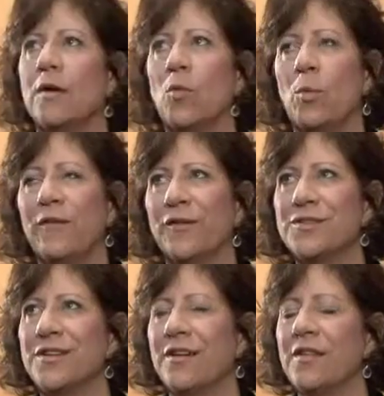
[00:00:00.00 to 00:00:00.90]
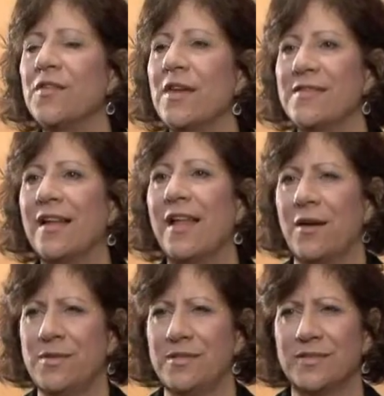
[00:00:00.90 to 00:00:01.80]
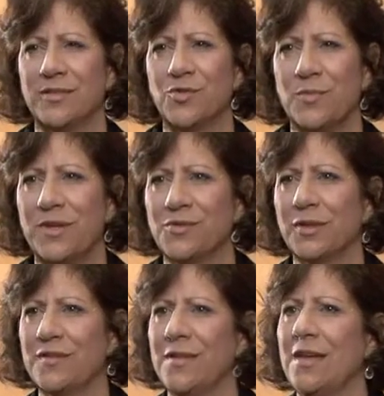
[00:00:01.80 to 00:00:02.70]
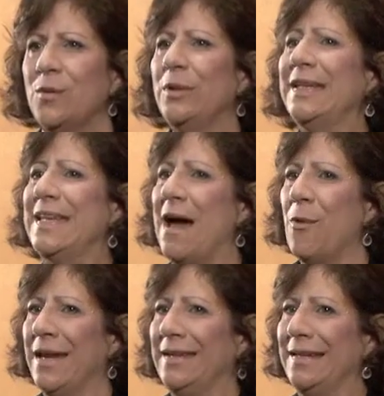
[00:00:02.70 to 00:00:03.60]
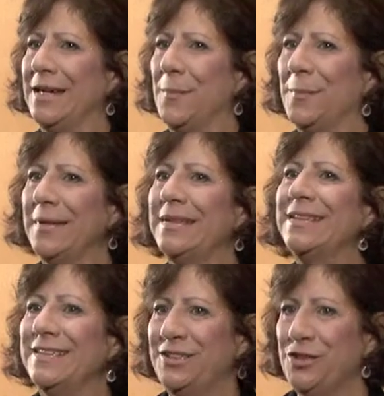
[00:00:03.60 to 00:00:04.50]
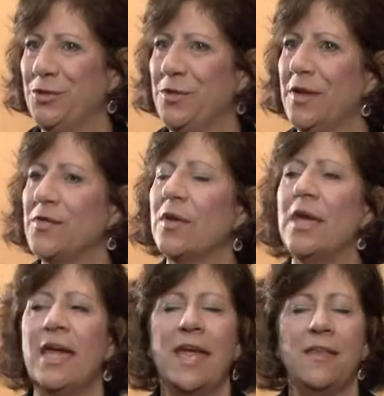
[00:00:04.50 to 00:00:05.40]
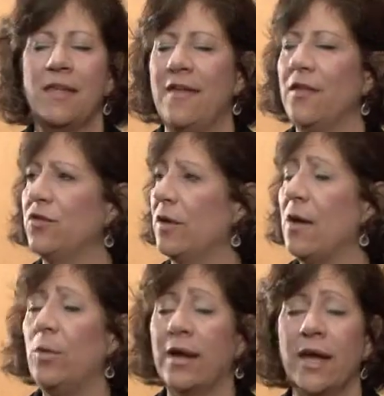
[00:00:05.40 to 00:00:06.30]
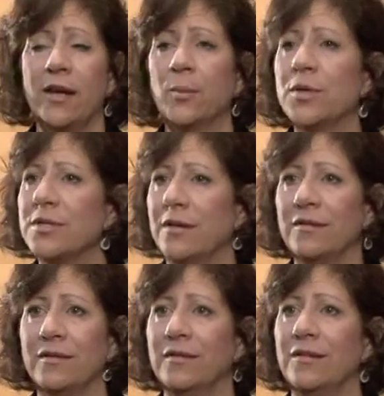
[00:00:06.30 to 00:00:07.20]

When we first started this, I saw a lot of resistance from districts really not wanting to come to this, and this year we had 100%